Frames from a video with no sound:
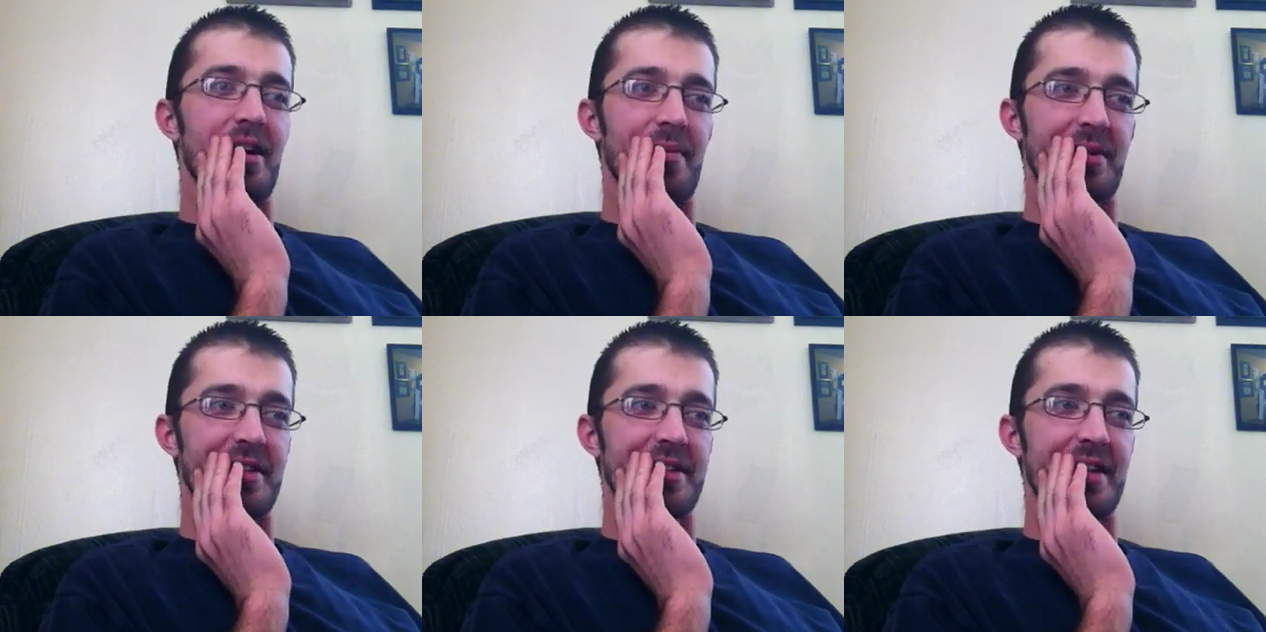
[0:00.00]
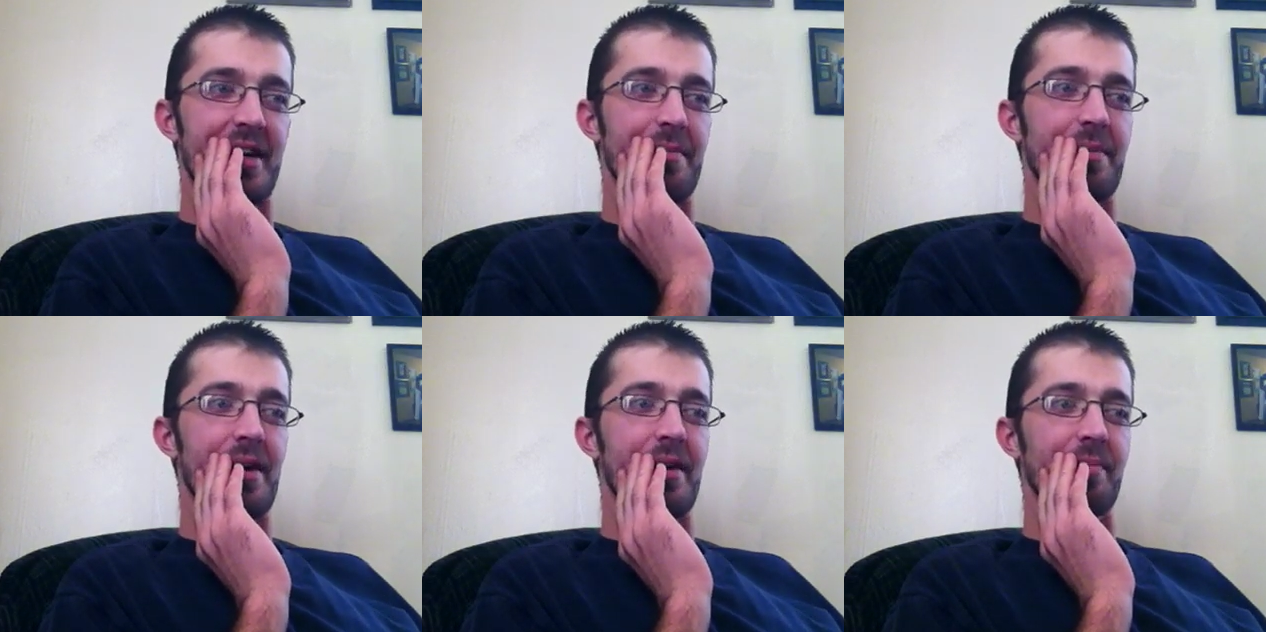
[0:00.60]
I'm gonna stop.
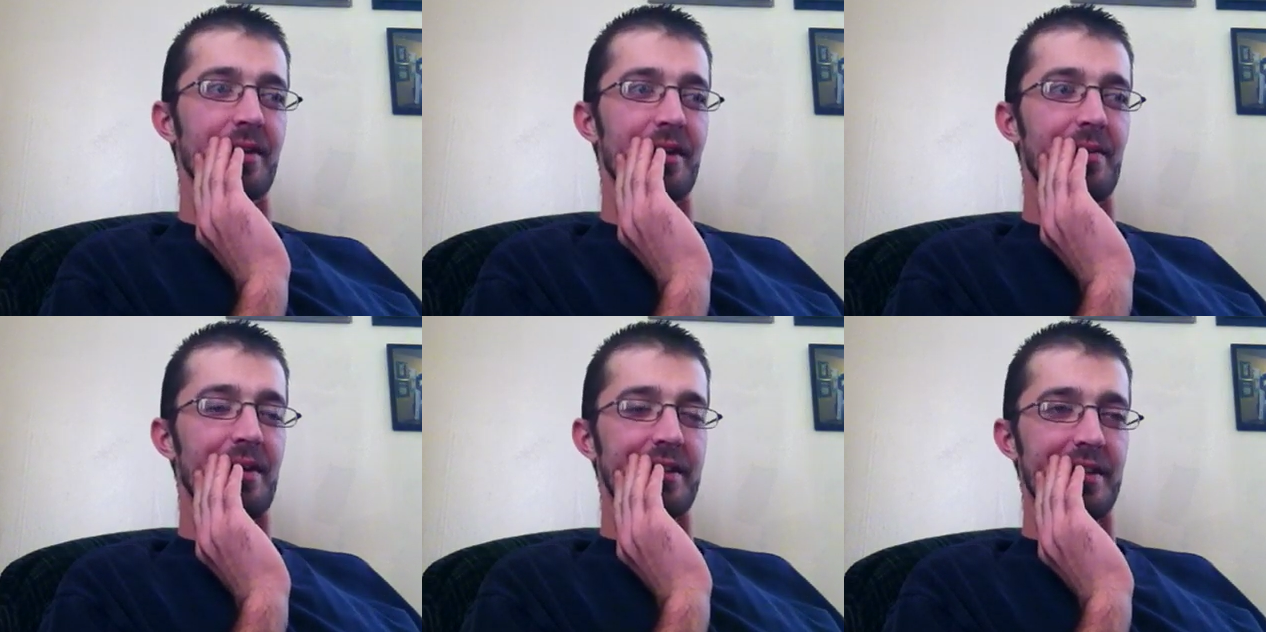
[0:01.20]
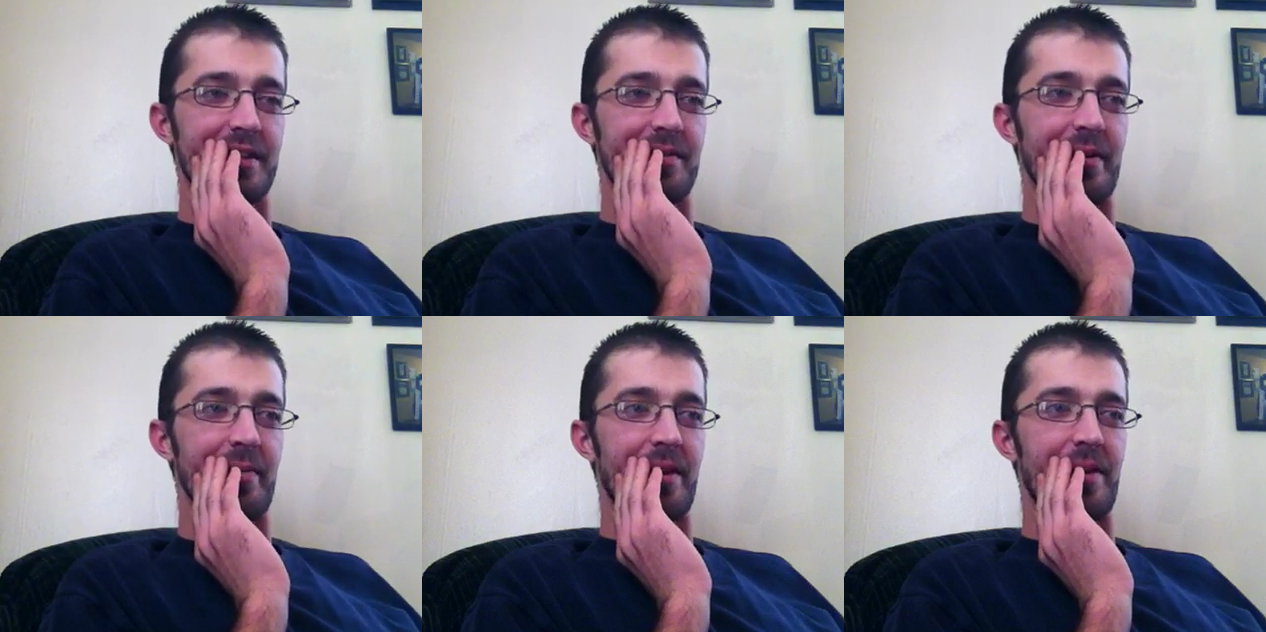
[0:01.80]
I'm gonna watch this
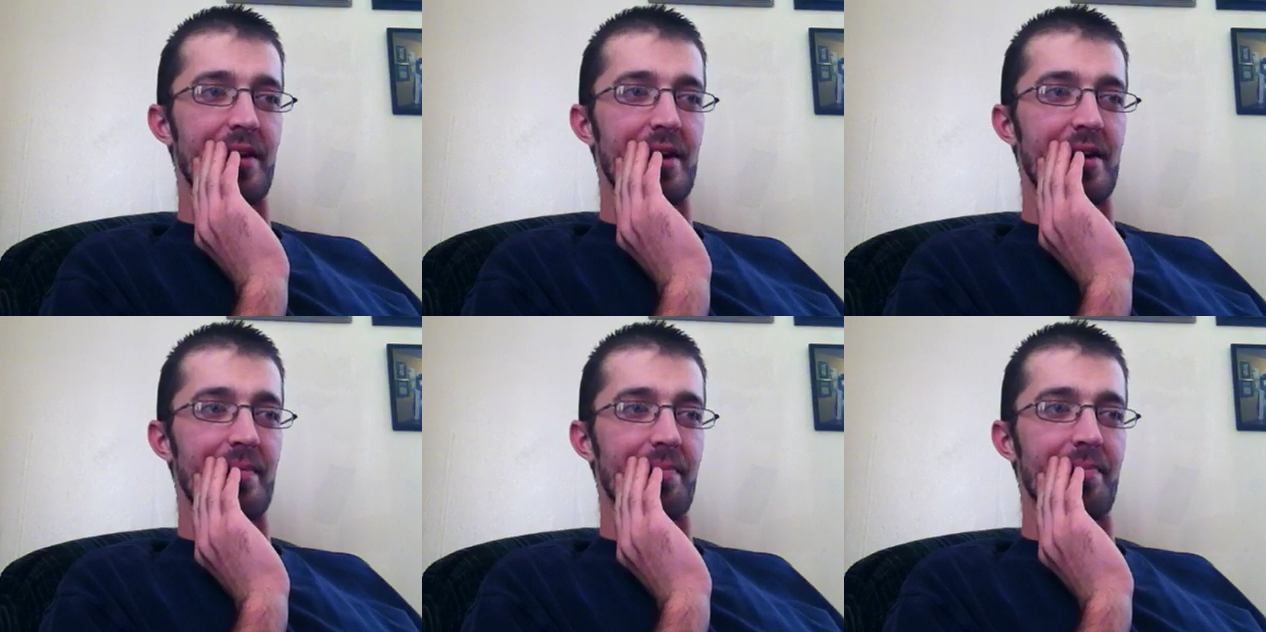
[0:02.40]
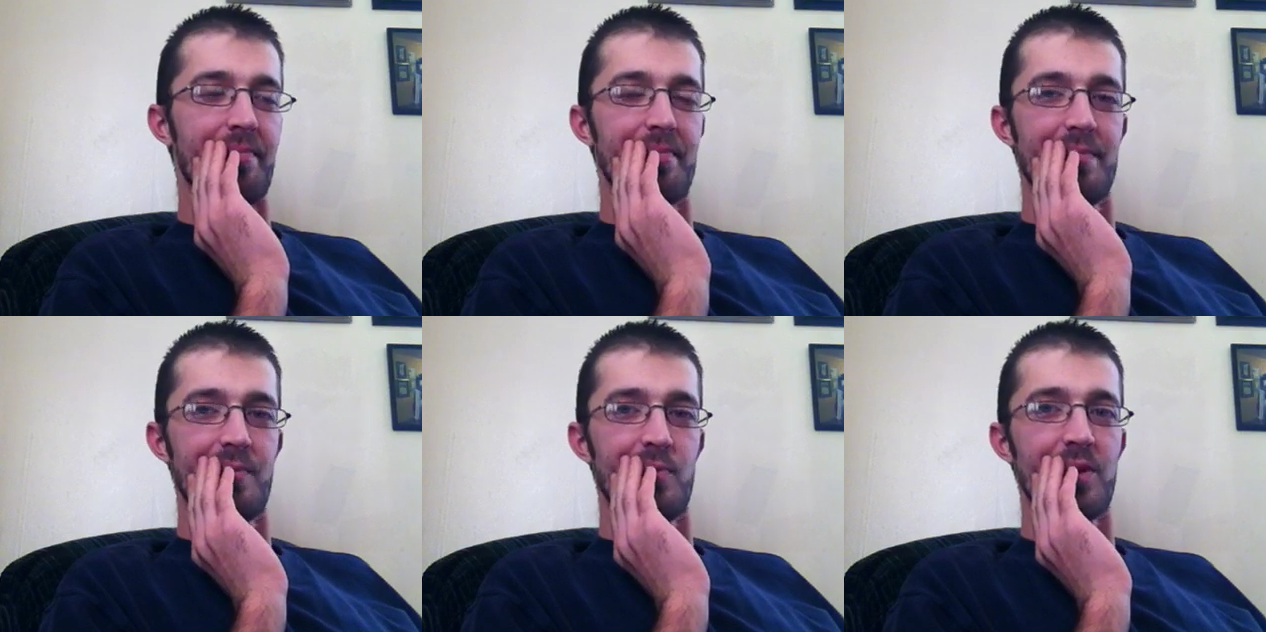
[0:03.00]
one
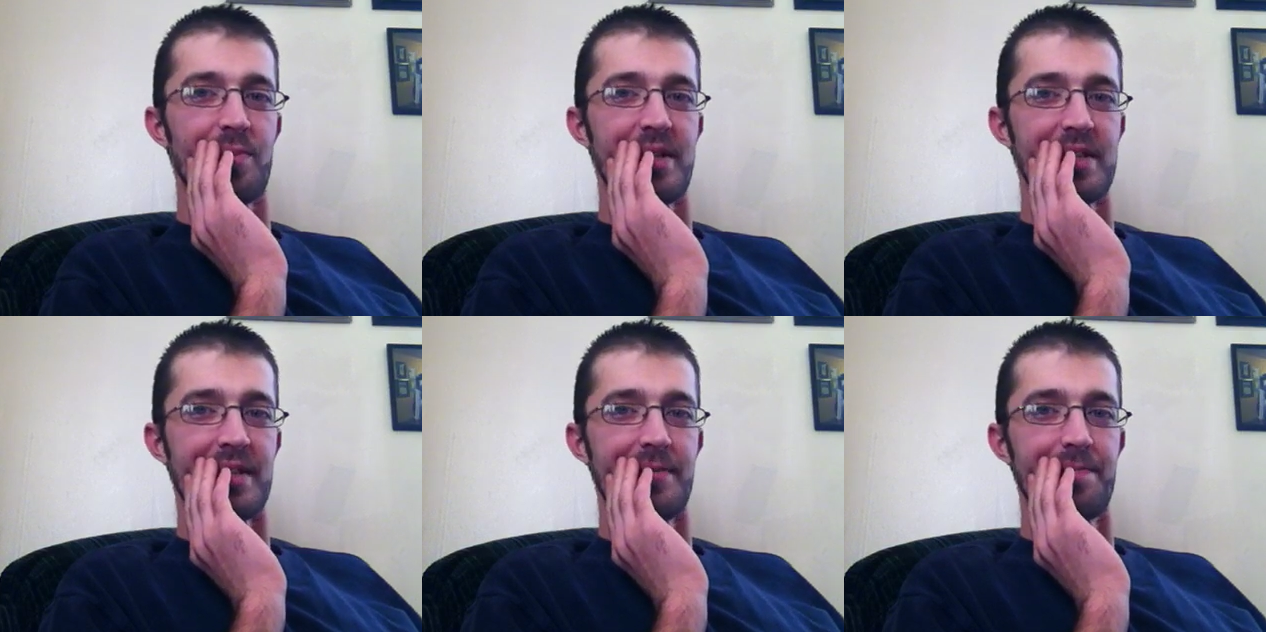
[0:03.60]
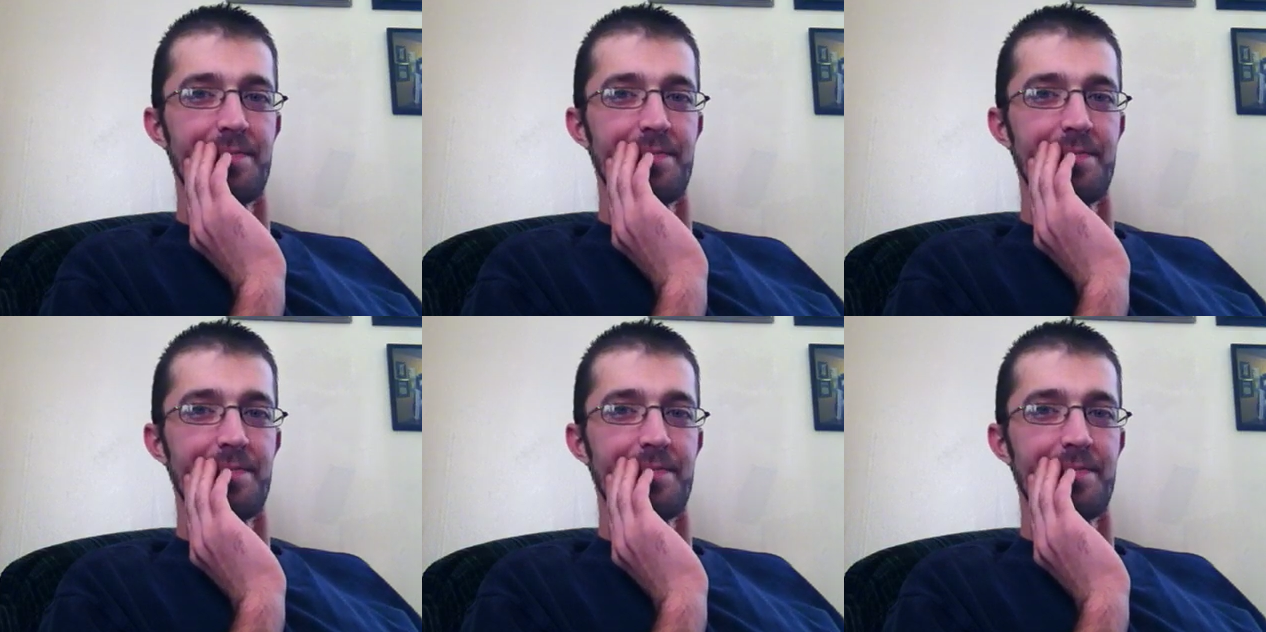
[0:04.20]
with Missy.